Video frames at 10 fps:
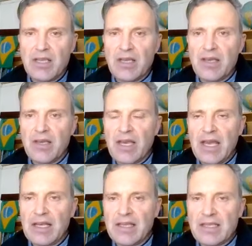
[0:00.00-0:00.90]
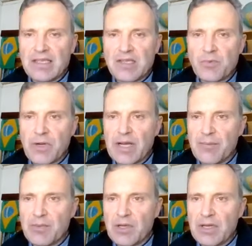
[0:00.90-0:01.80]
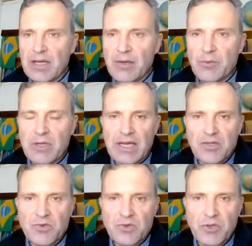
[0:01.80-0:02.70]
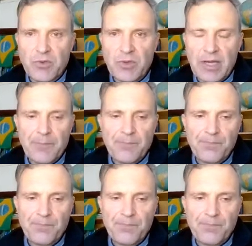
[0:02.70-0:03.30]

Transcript: and this is what I would like to show you now,